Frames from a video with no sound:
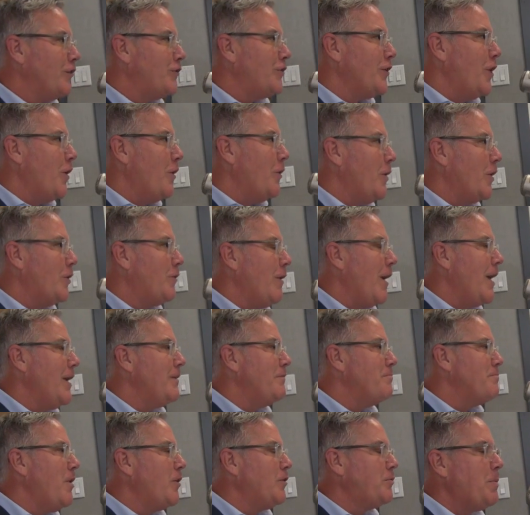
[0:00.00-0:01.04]
So
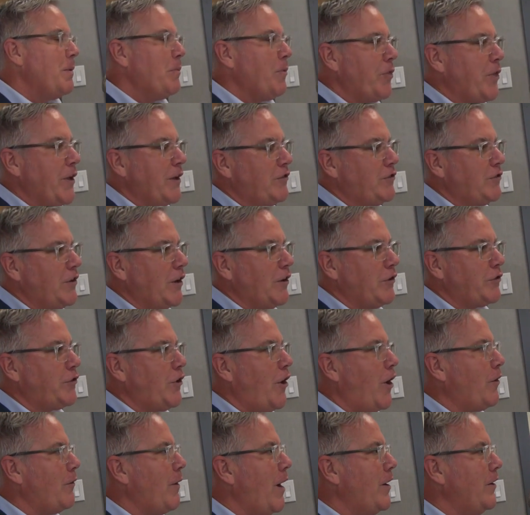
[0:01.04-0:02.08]
great. Most people think
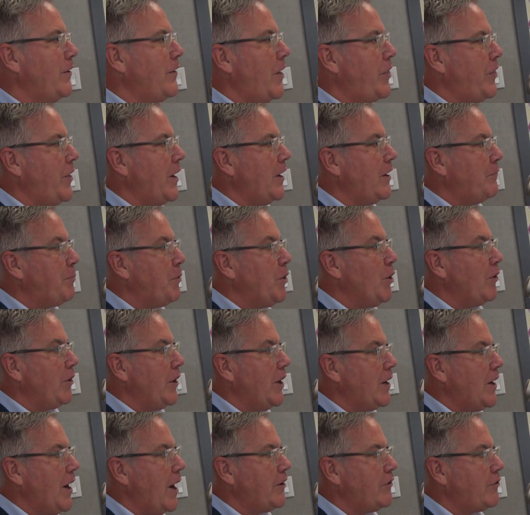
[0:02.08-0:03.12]
singer-songwriter, they think
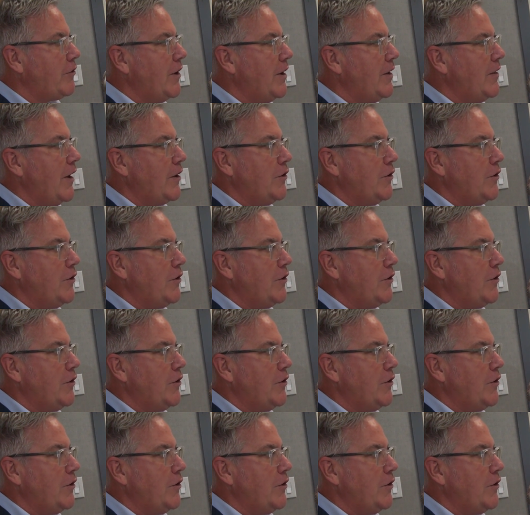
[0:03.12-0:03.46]
purely country.